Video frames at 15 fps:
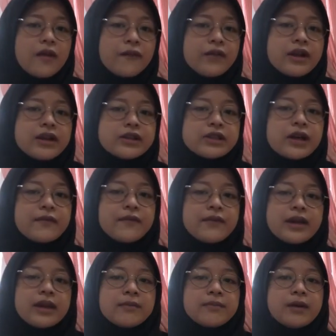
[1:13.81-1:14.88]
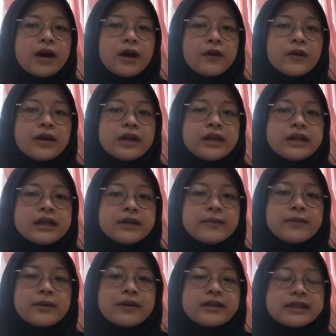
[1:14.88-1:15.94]
Philosophy about the
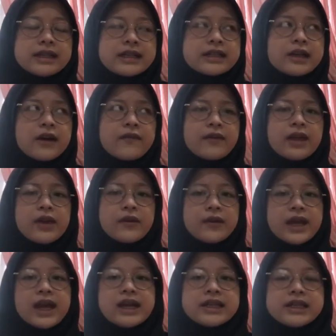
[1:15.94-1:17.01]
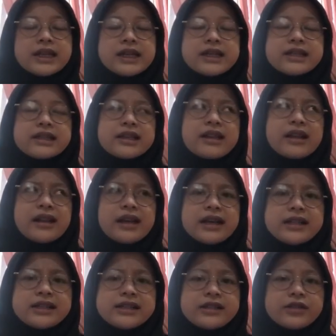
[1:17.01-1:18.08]
process of education is
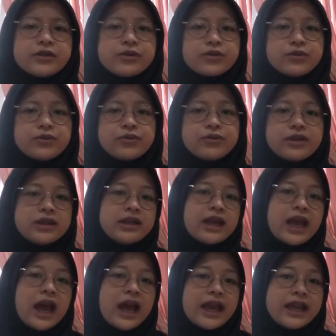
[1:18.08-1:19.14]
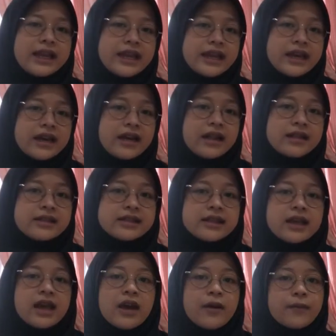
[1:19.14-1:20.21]
related to the
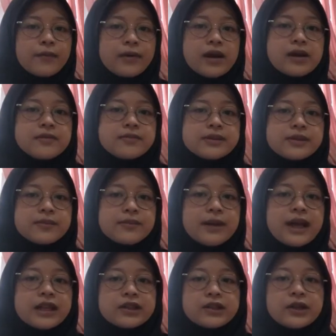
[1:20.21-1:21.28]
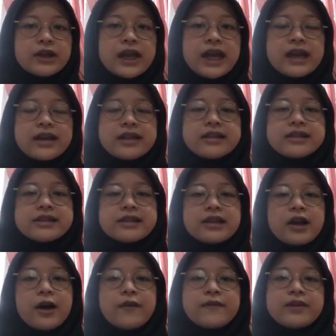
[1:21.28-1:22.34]
ideals, forms, method, and
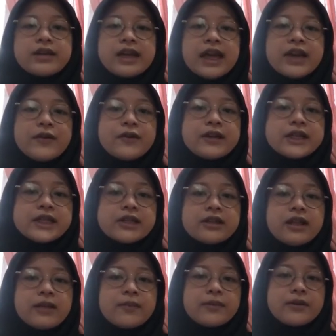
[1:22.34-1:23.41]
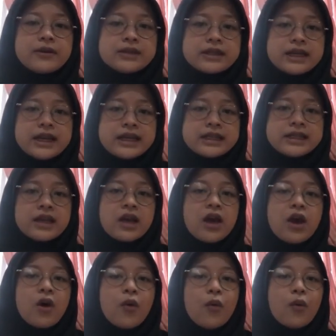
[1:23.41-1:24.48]
result of the educational process,
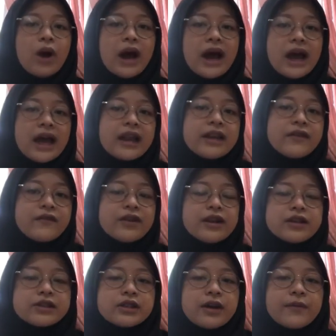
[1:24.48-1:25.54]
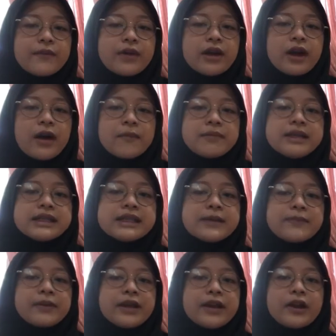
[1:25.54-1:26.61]
while the philosophy of
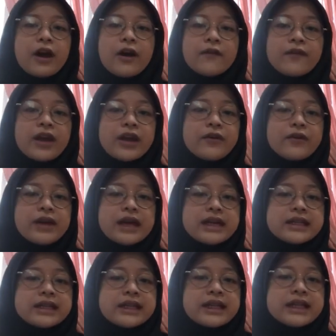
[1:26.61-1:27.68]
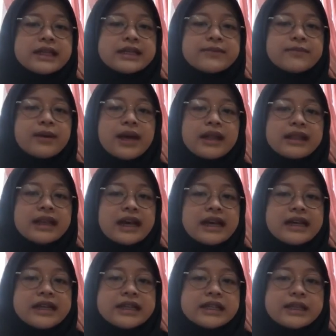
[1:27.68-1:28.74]
discipline of education is
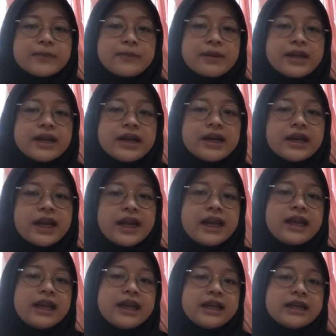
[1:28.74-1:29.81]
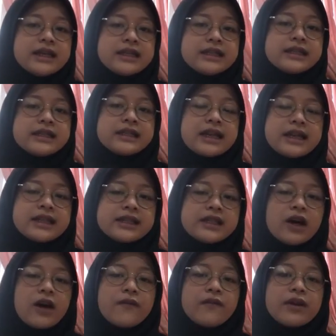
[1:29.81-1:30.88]
metadisciplinary in the sense
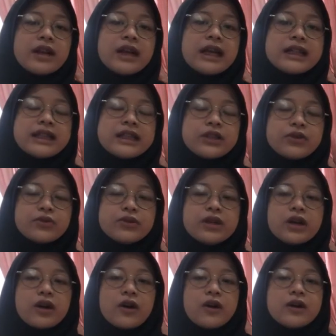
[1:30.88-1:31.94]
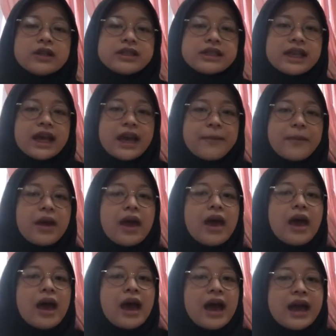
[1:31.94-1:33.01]
of related to the concept,
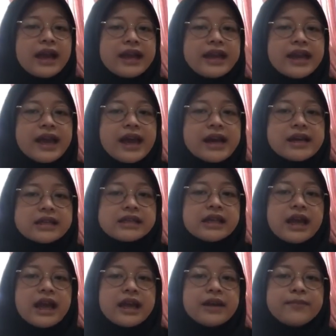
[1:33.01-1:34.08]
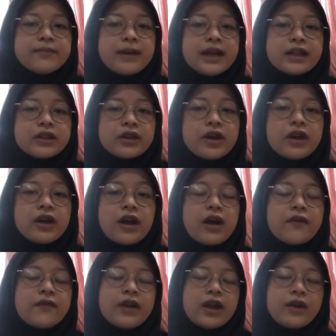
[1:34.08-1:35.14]
ideas, and method
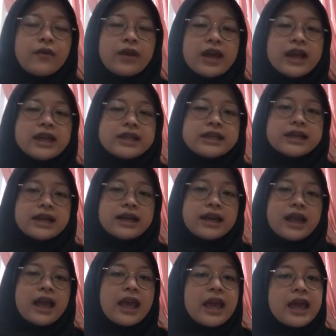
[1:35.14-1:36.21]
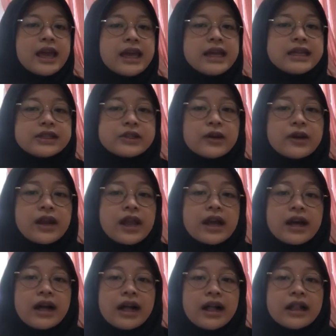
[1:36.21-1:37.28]
of education.
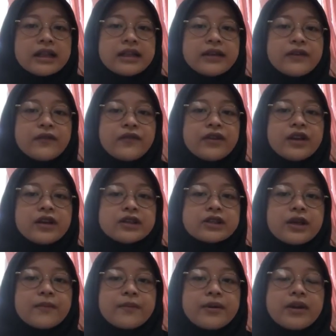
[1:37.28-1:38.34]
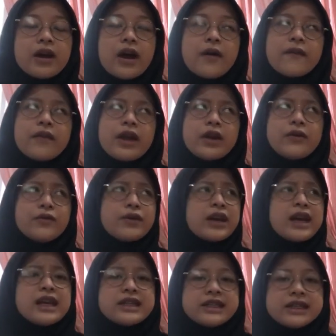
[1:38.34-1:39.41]
Historical, the philosophy of
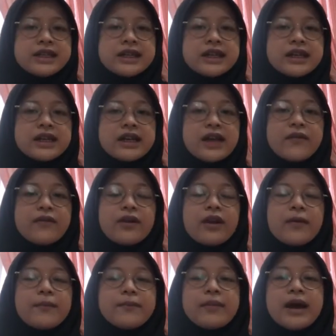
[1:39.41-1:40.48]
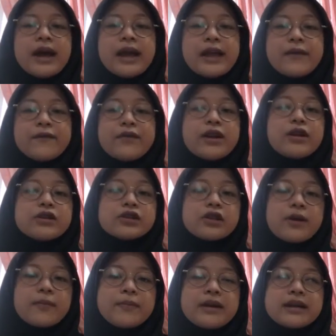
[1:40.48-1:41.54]
education developed by
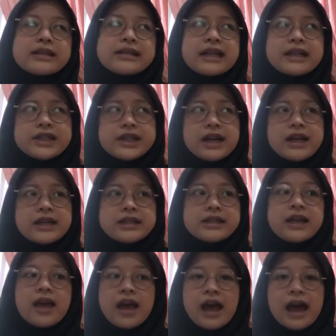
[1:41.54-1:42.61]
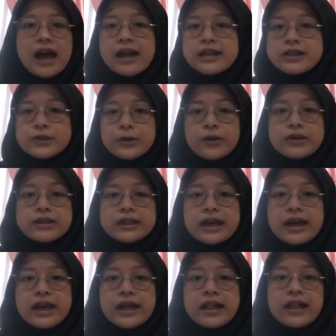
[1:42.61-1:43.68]
philosophers such as
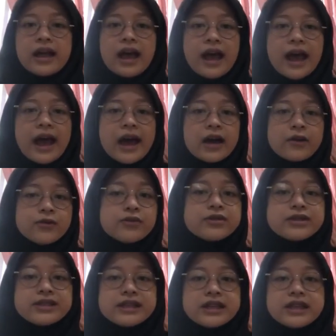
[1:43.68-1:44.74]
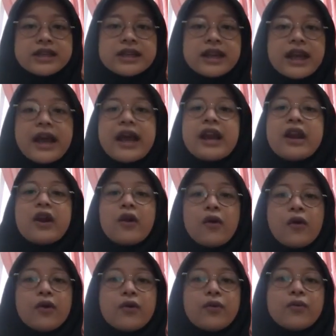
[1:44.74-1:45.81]
Aristotle, Augustine, and
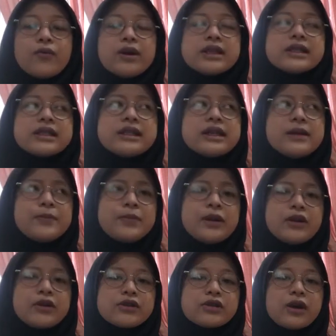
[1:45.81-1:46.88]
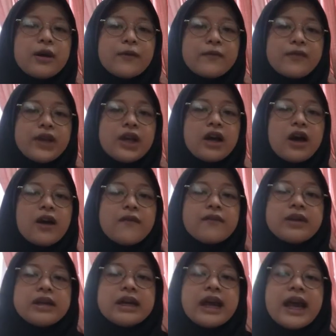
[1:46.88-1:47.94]
Locke was the philosophy
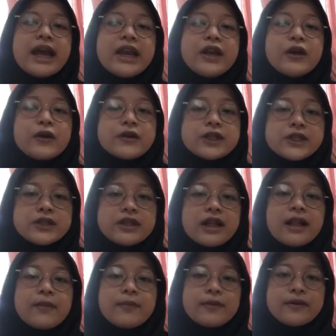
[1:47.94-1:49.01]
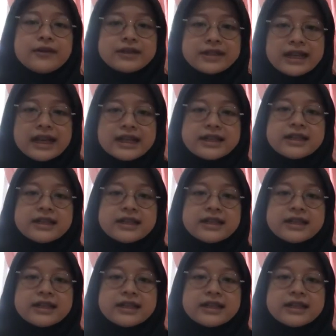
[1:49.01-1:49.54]
of the educational process.